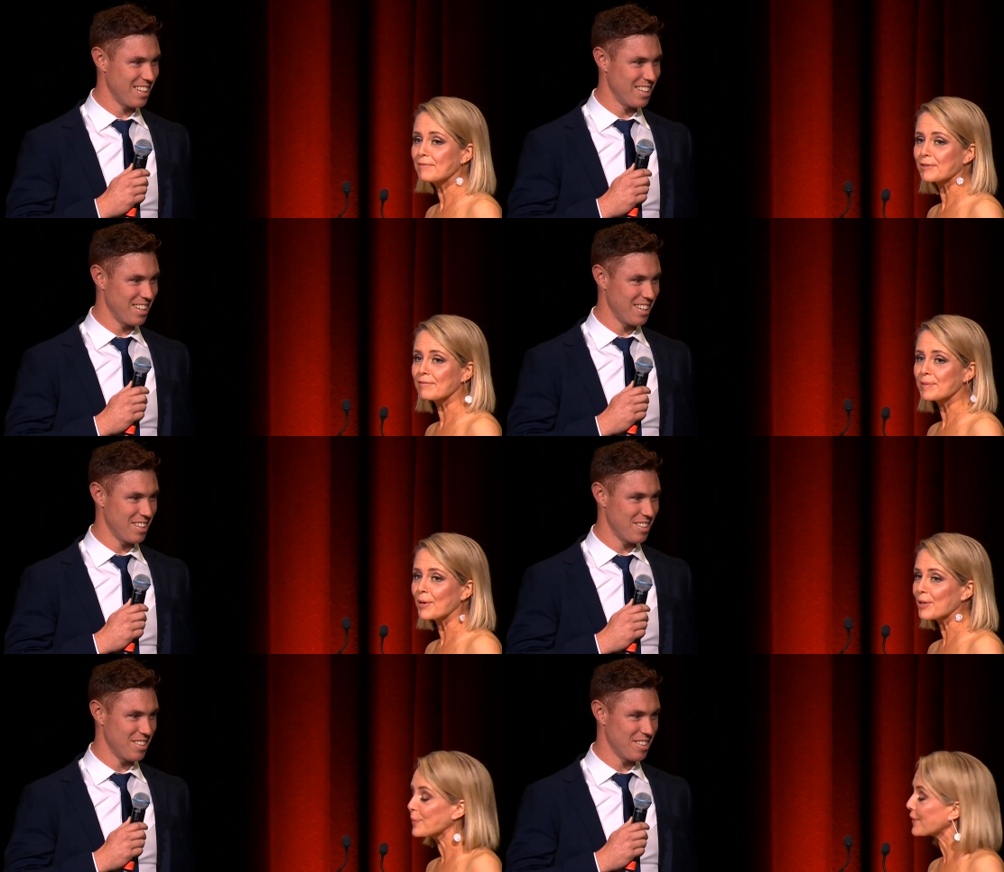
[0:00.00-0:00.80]
Speaker 1: for
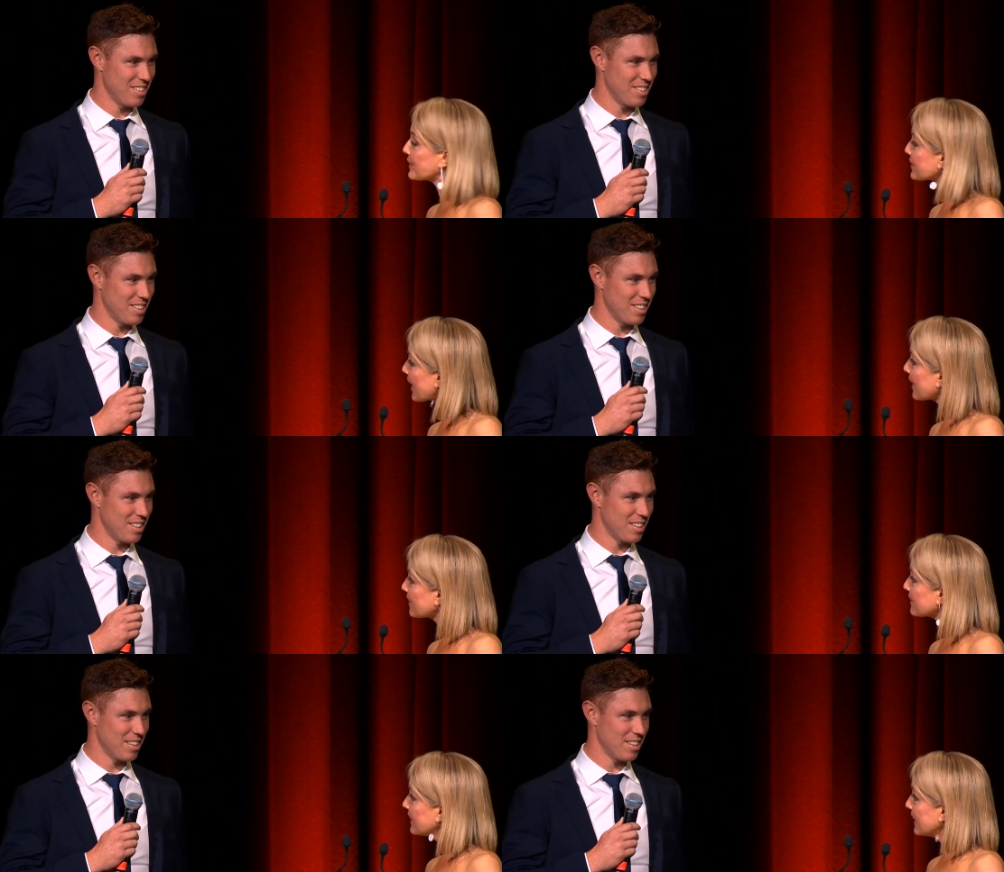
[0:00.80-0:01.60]
everybody when you say
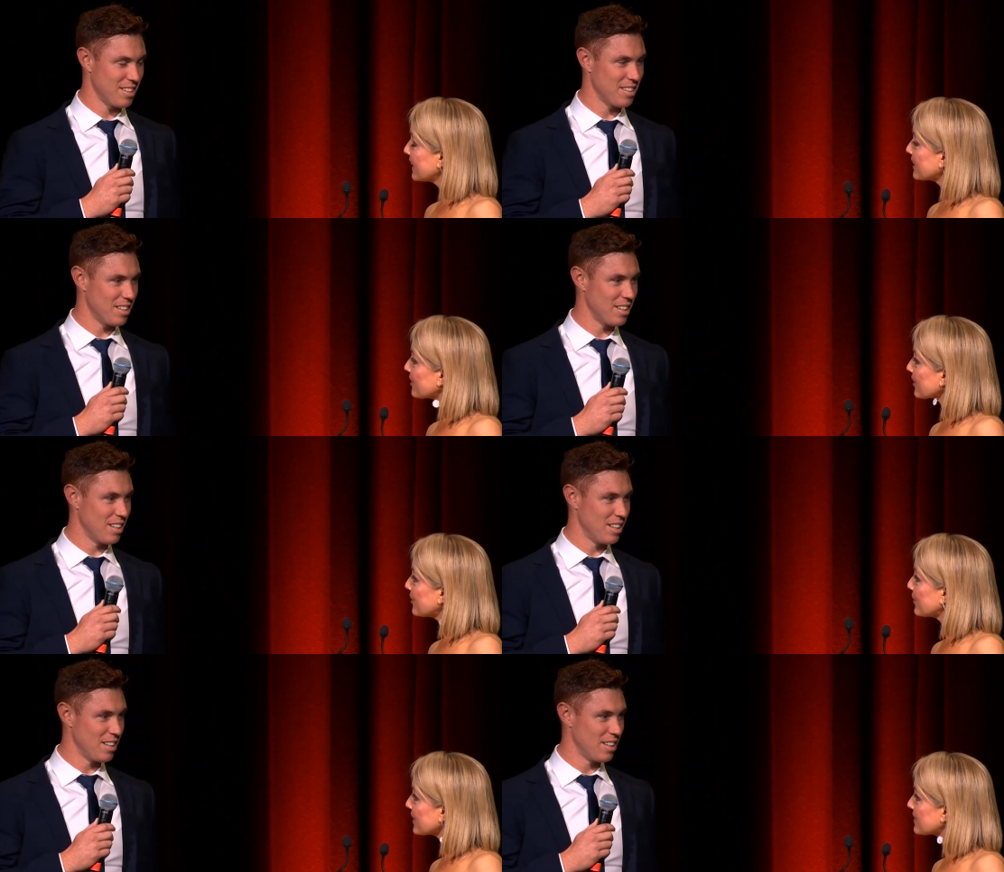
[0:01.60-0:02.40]
that, you know,
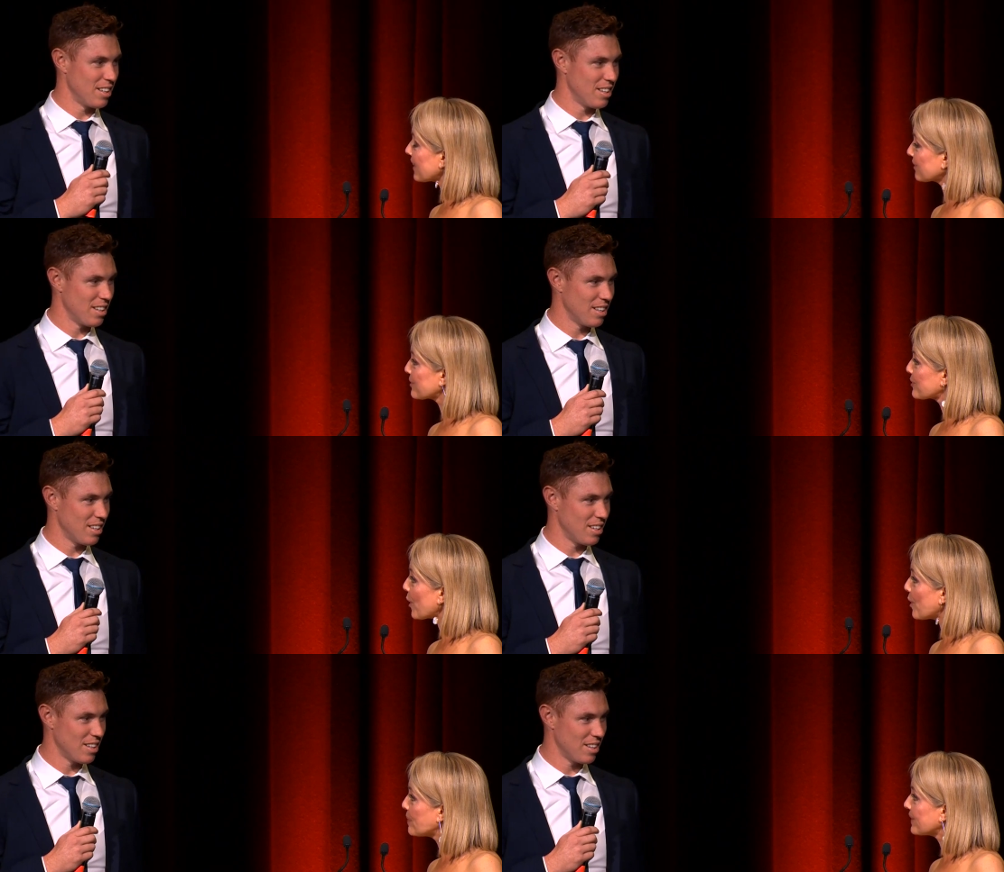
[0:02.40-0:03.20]
Courtney's done a good
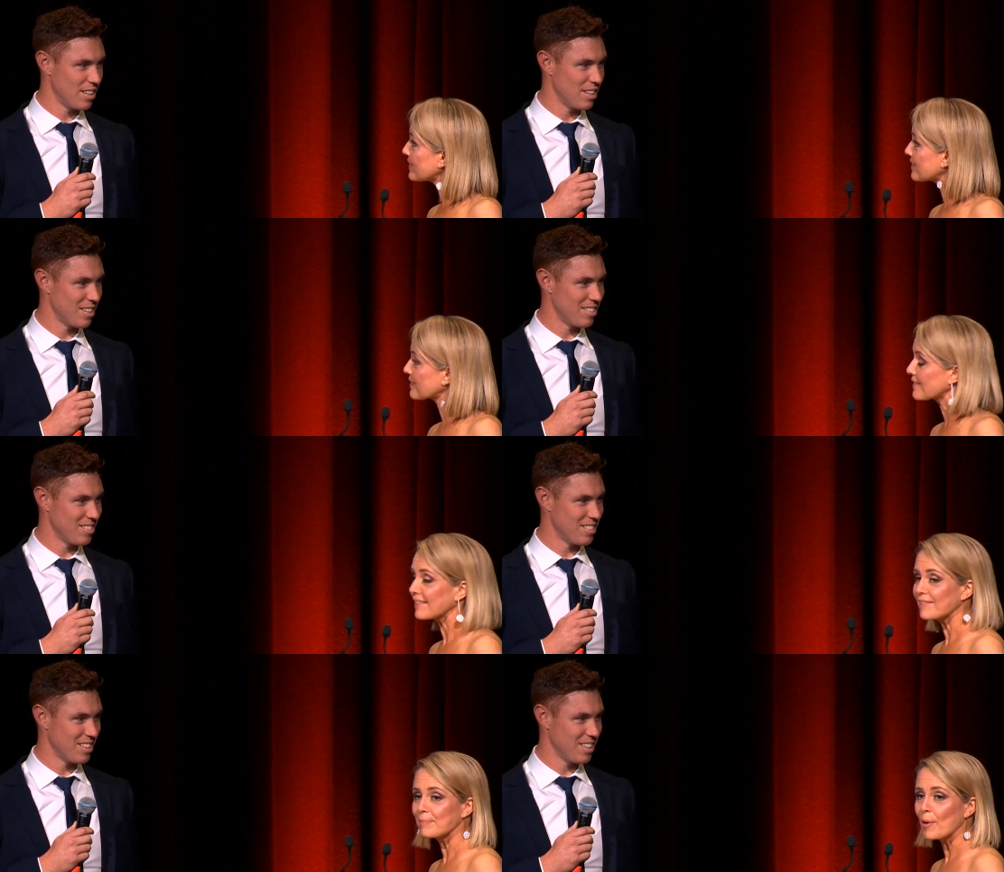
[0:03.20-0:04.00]
job. It's,
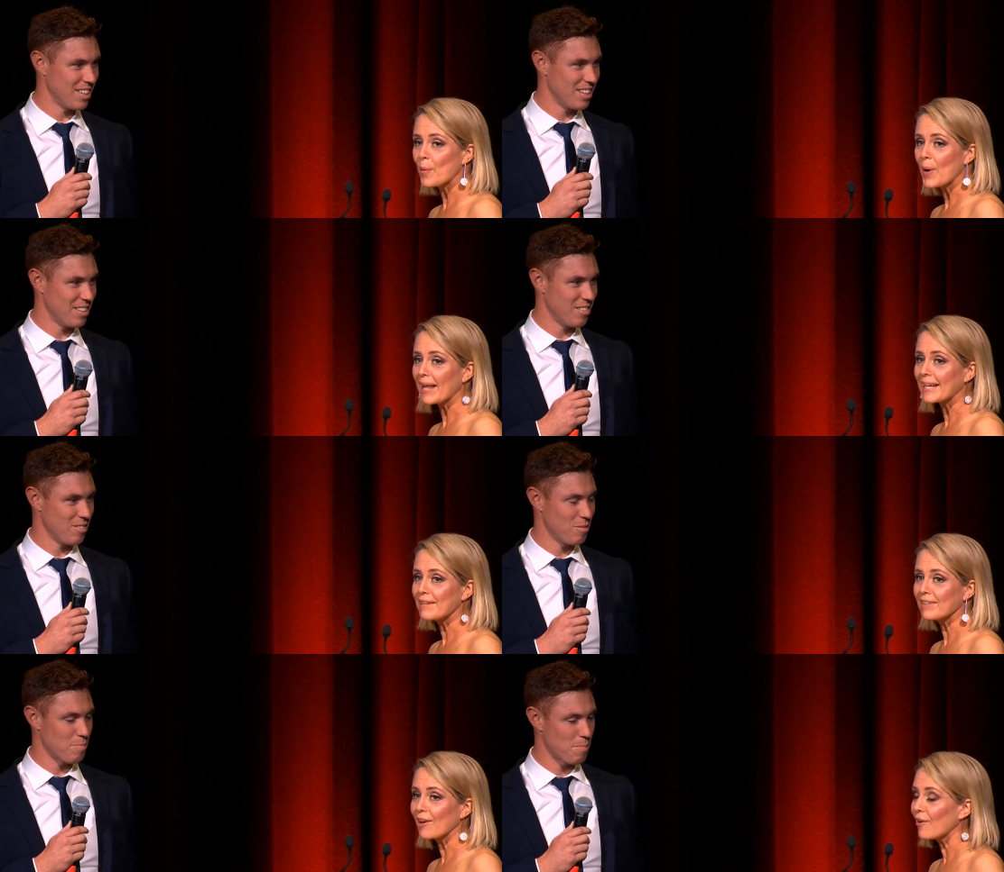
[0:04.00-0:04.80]
they've all had a
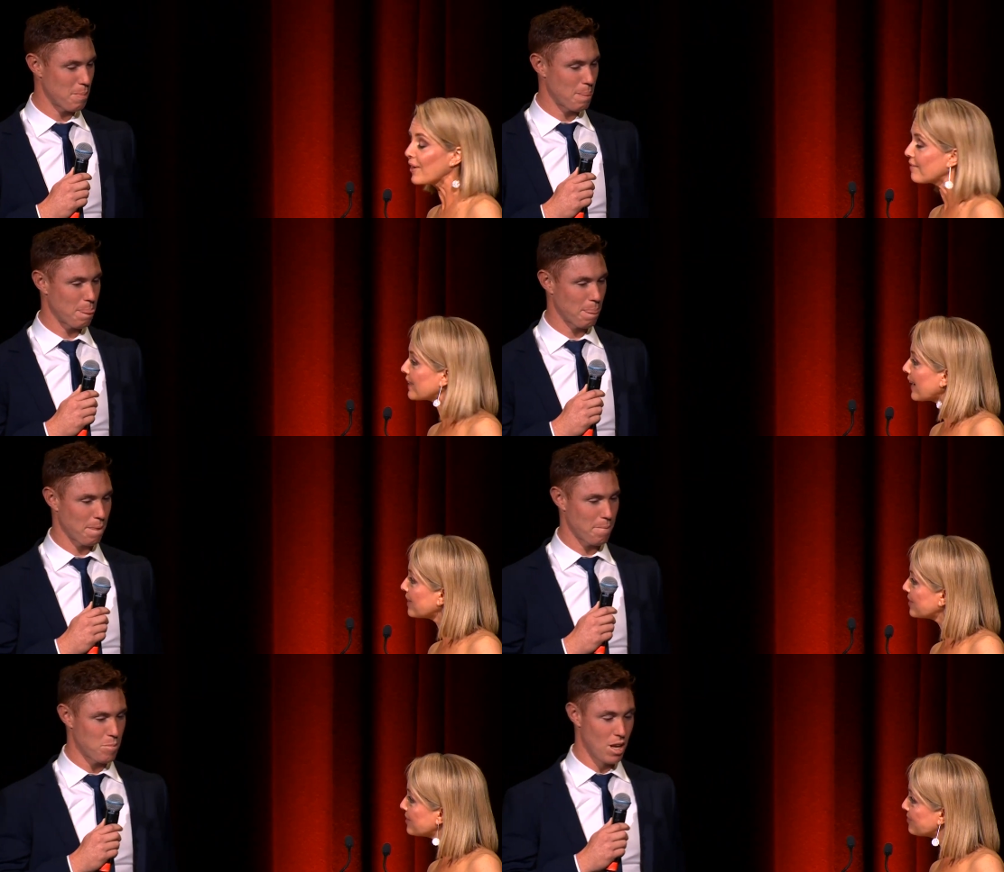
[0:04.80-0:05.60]
heavy load, haven't
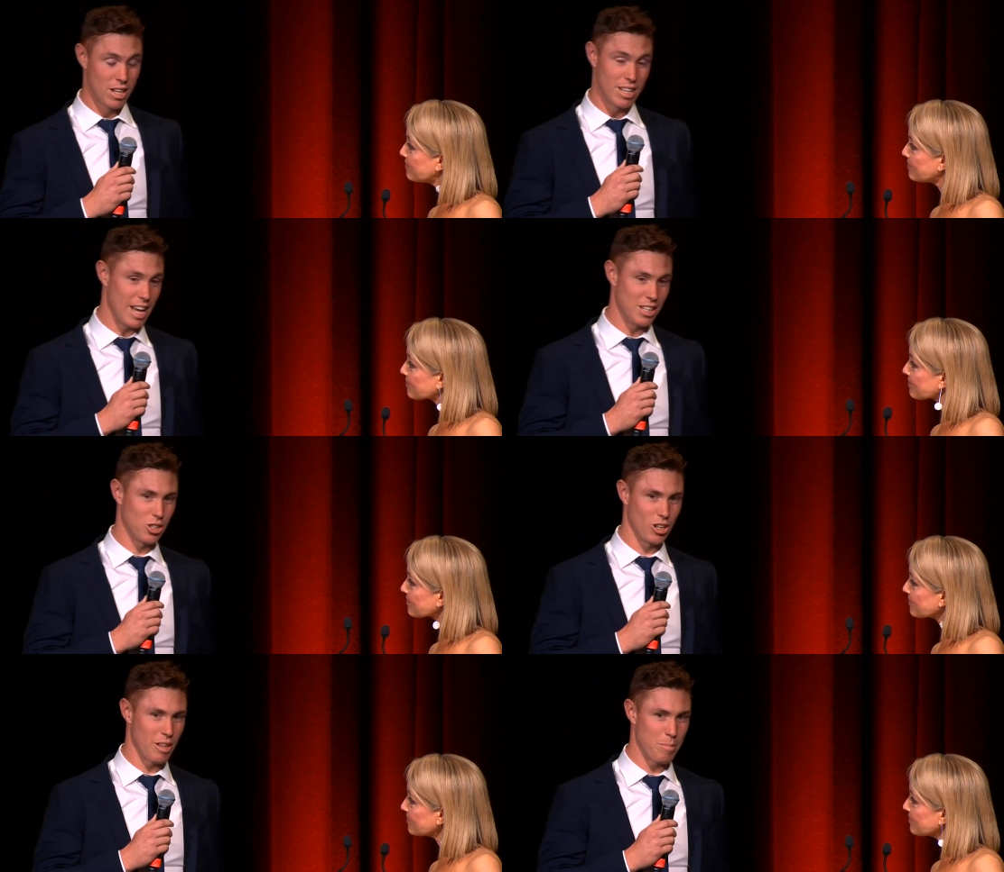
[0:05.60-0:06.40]
they?
Speaker 2: Yeah,
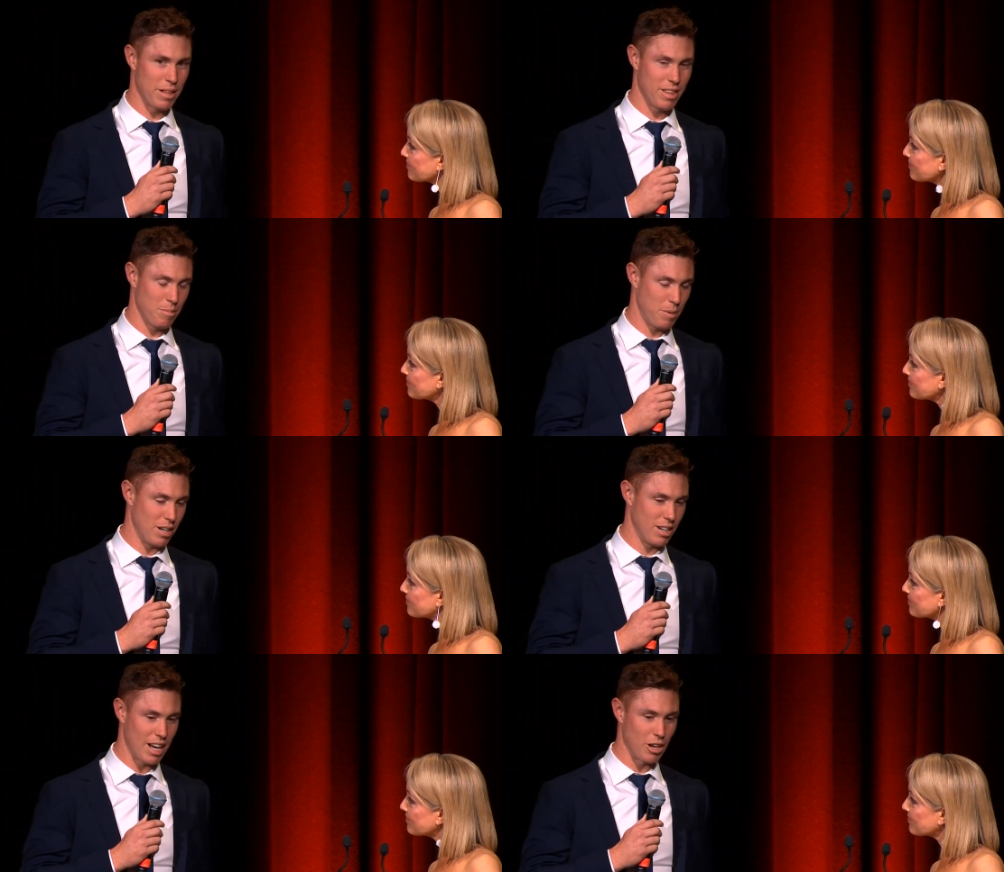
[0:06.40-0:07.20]
certainly. They've
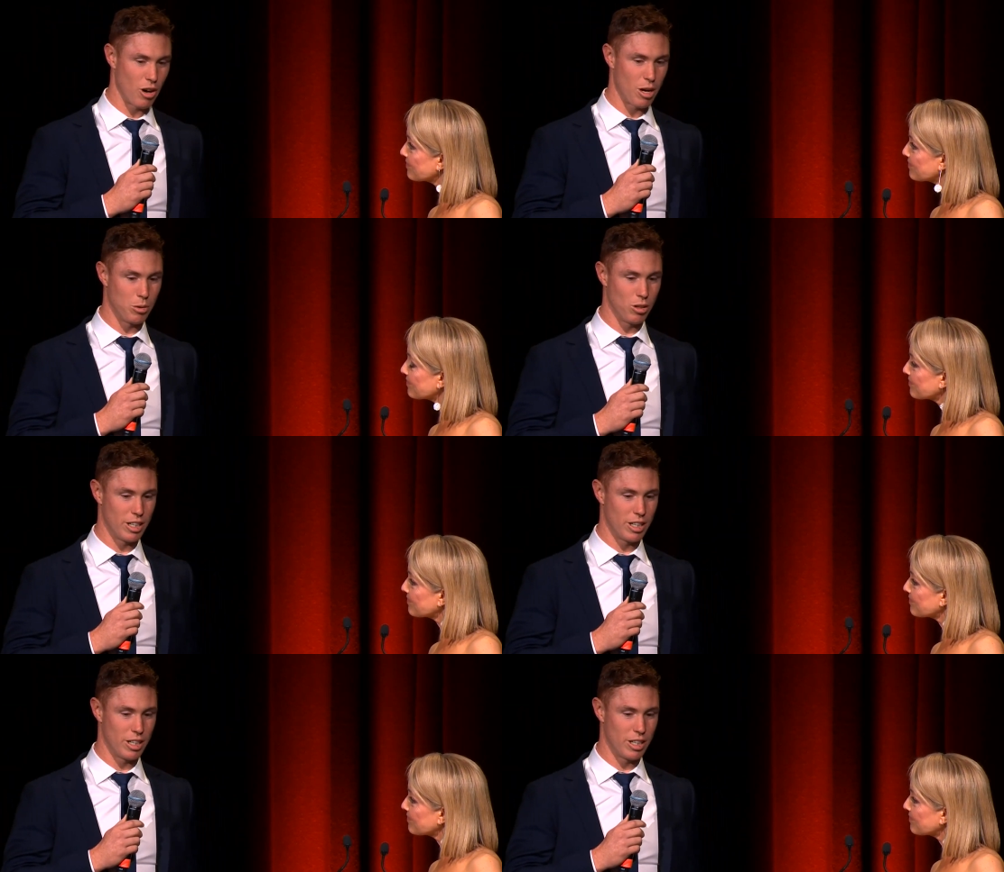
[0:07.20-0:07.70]
been incredible.